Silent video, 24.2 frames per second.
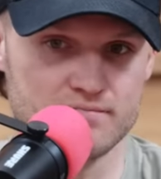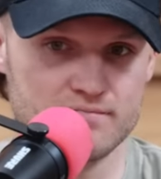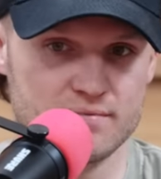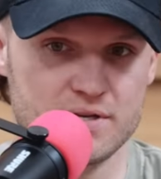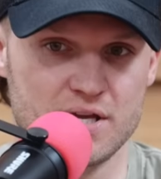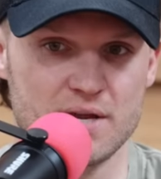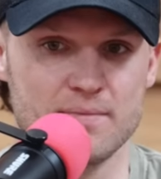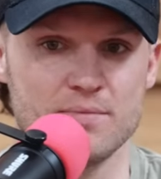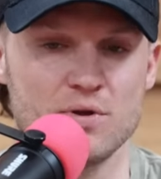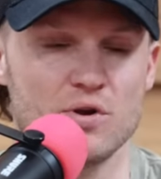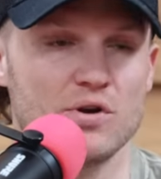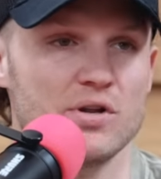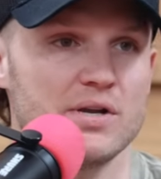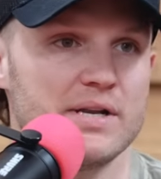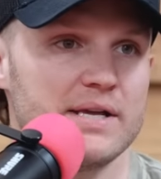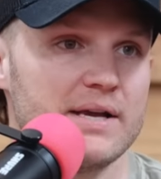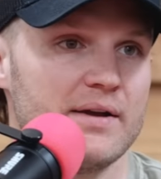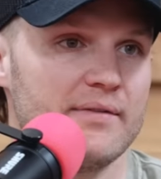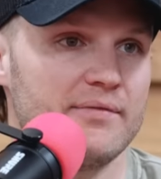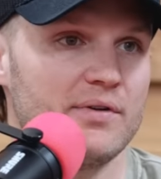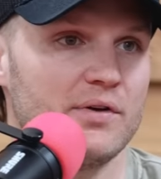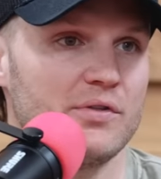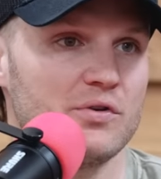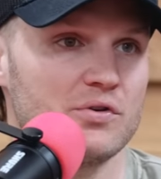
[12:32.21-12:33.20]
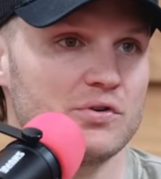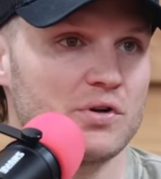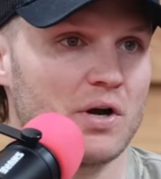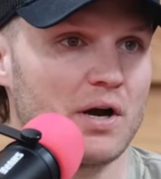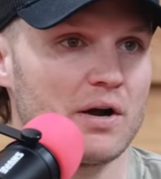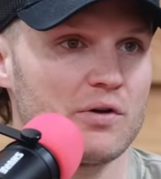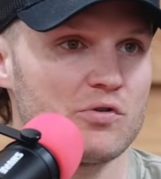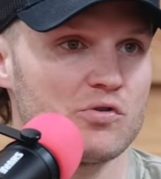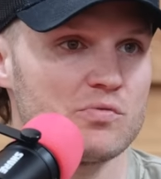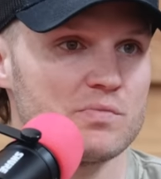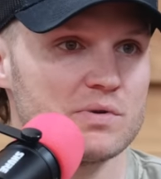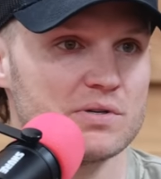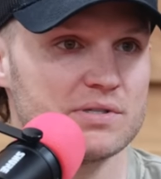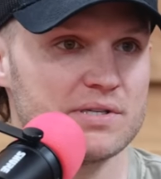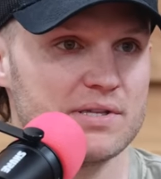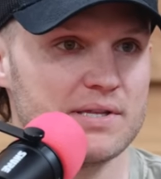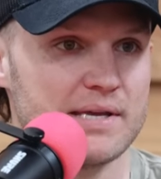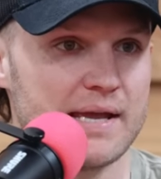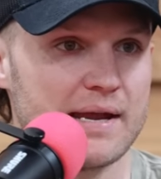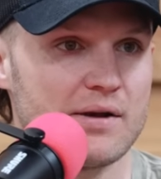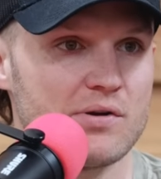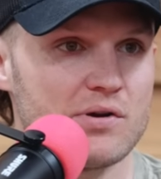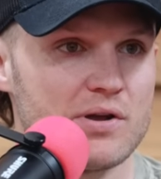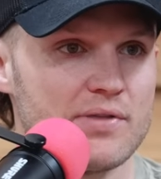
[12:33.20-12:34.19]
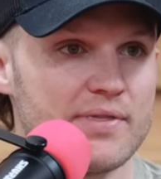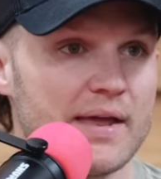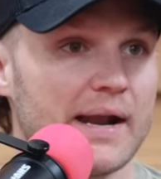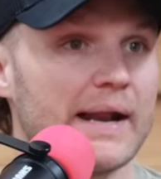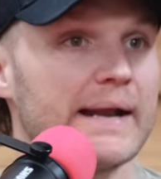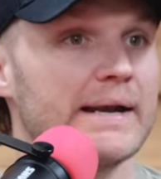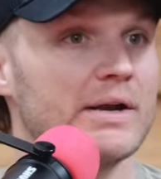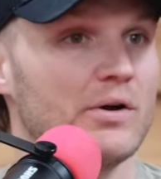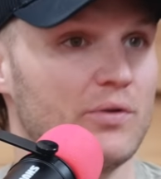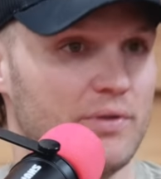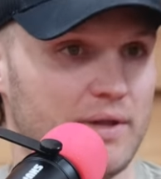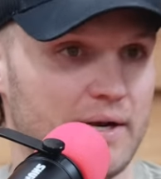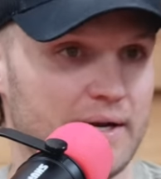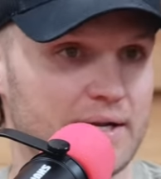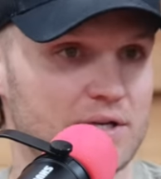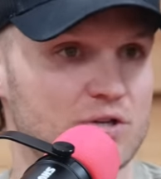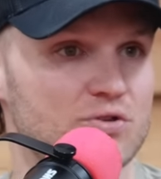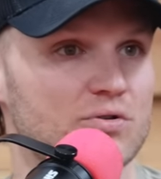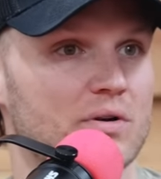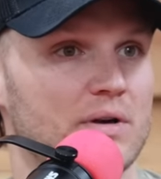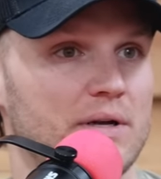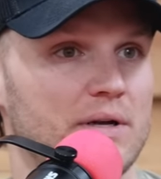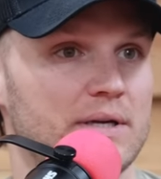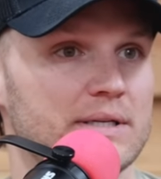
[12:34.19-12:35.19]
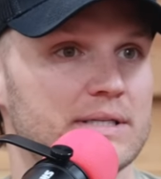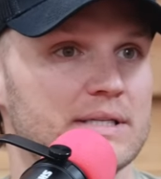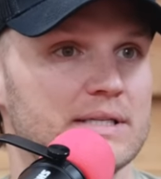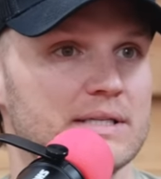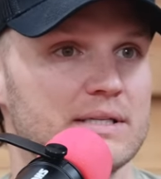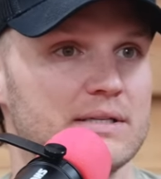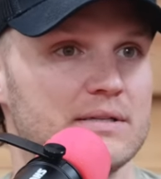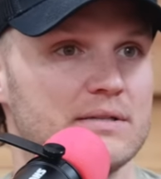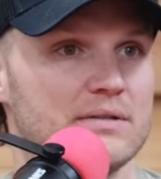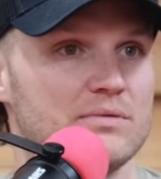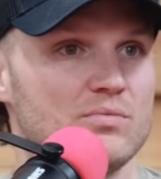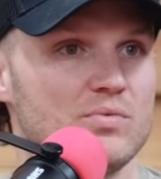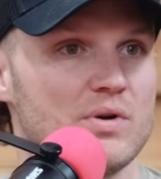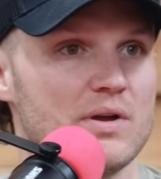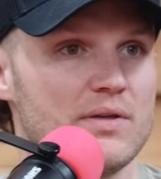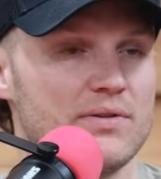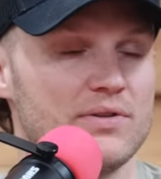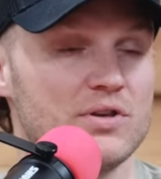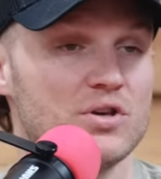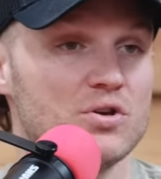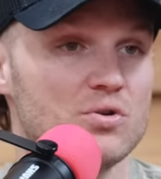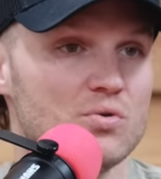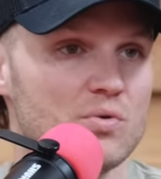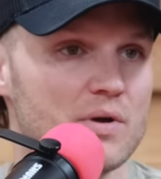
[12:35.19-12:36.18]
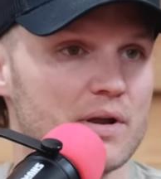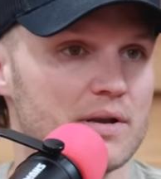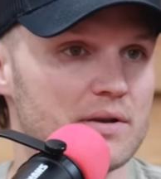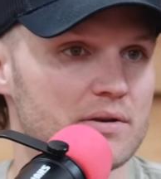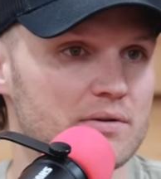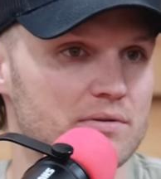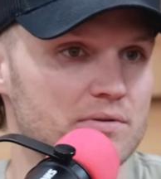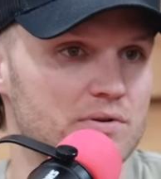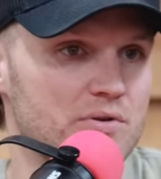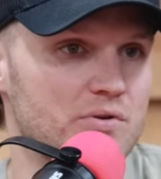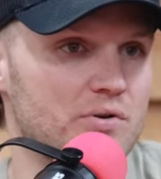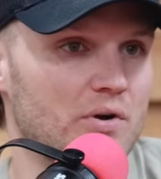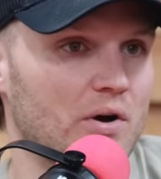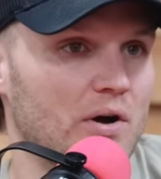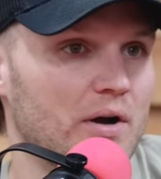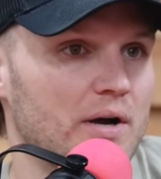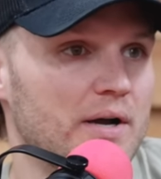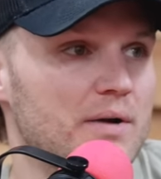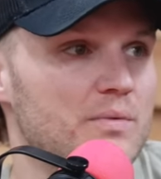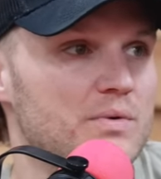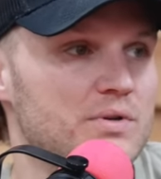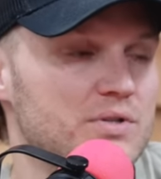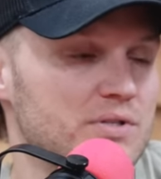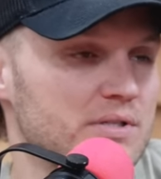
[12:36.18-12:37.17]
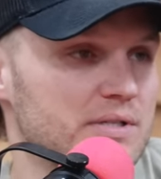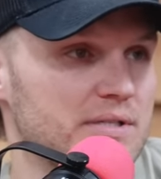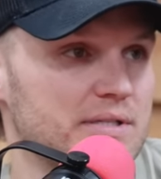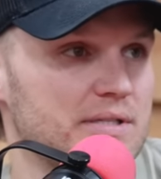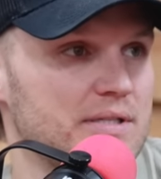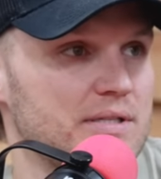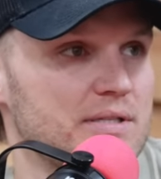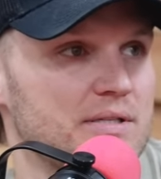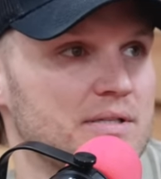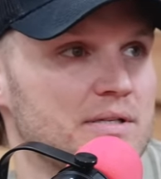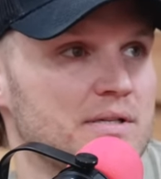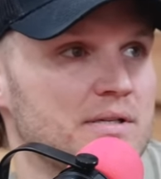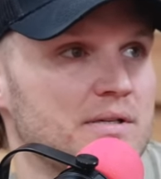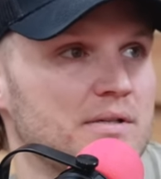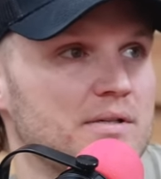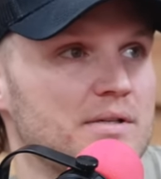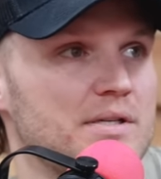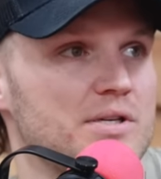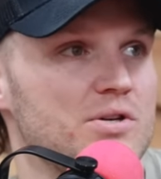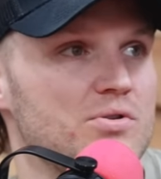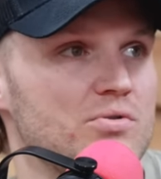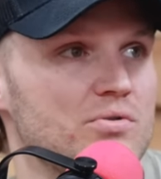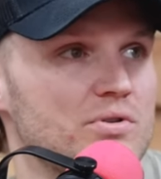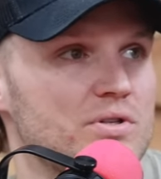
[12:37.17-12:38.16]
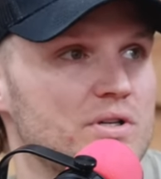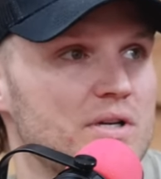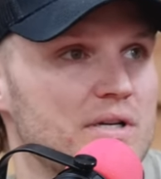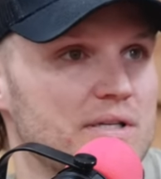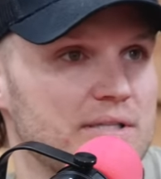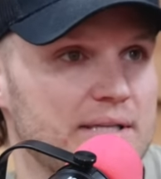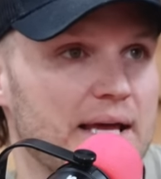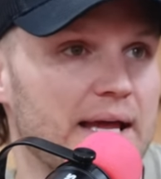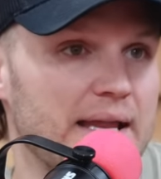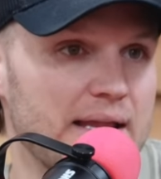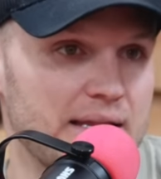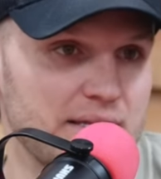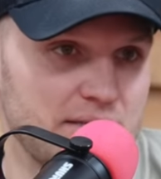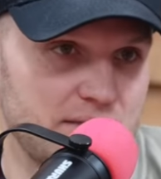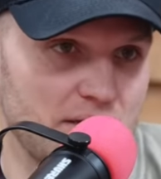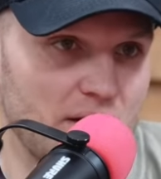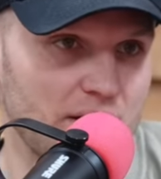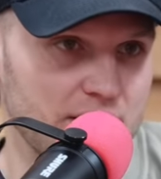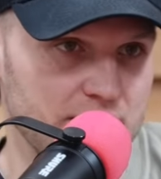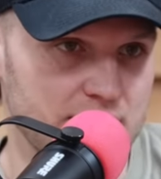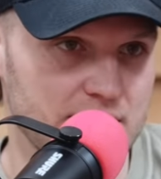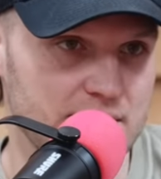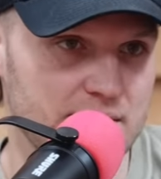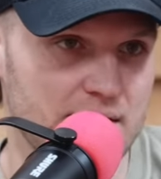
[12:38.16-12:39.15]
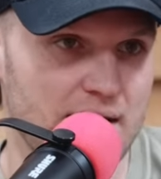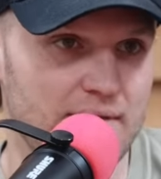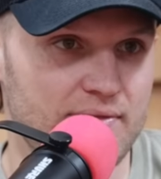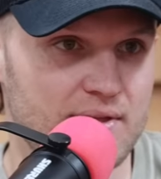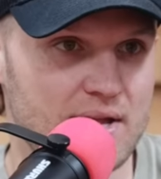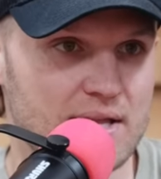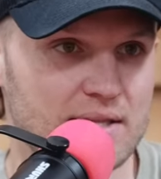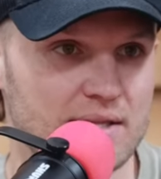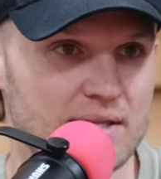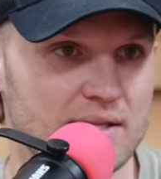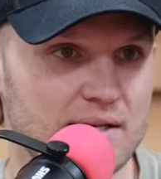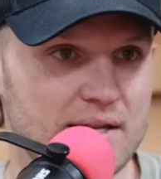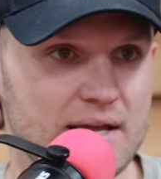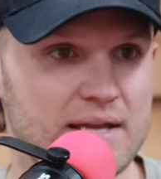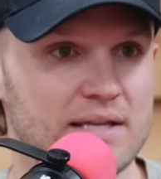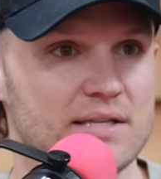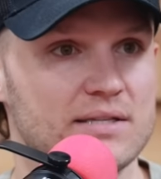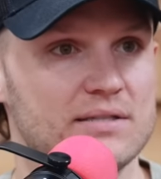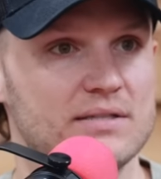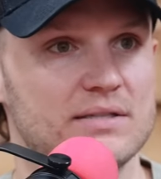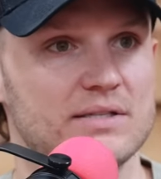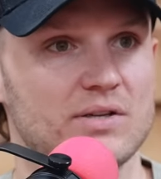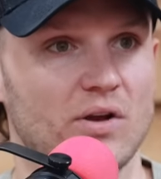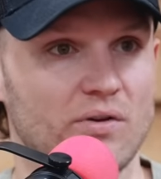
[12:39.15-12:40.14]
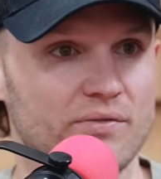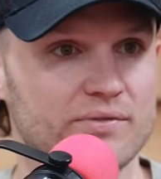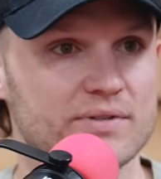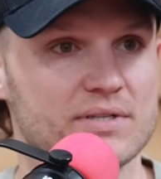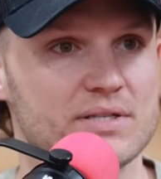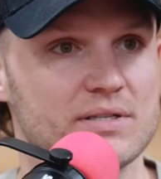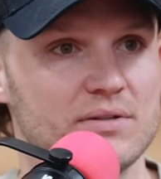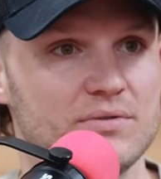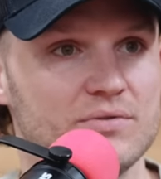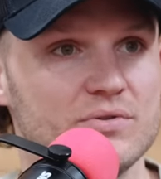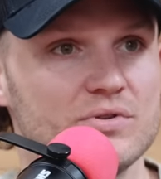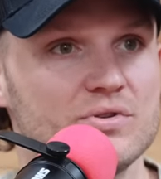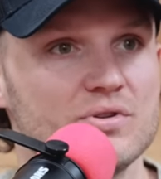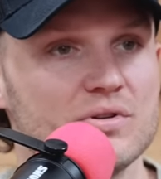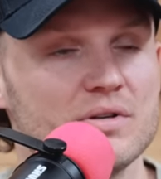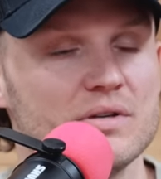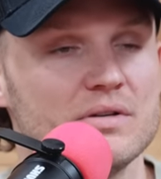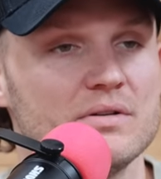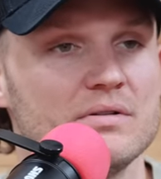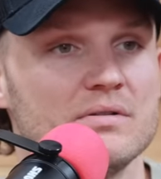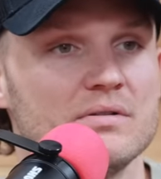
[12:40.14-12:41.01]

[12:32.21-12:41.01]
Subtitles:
community of other dog groomers in the area that I know that I trust with you and your dog, which is huge because that does, at the end of the day, solve a solution.